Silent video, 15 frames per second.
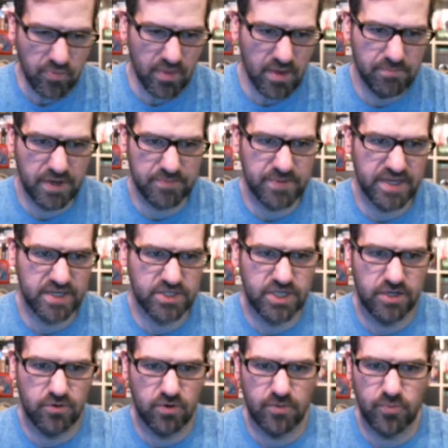But because she
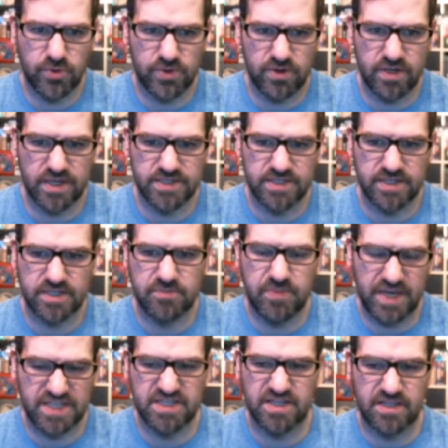grew up with her cousin,
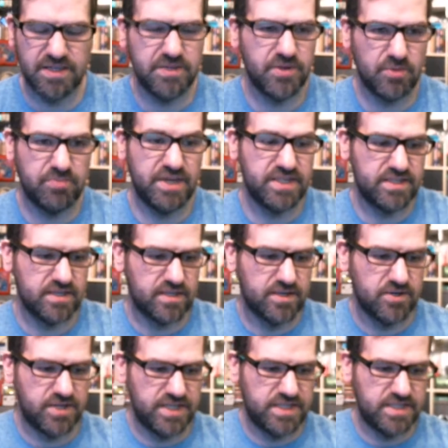they're basically her
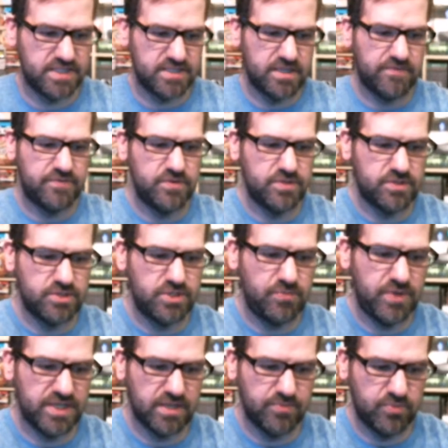nieces and nephews. So she
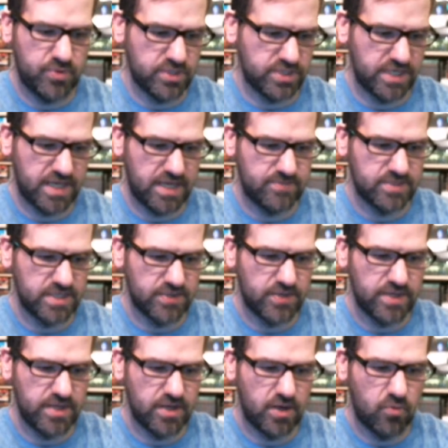picked up a bunch of games at
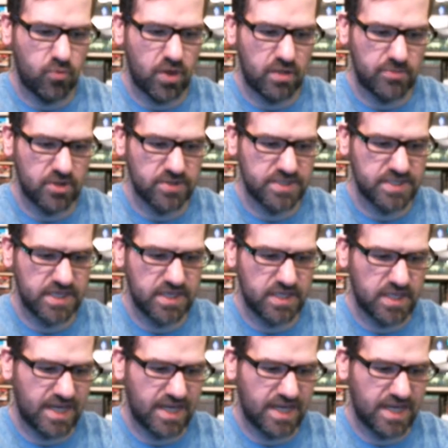the Walmart sale.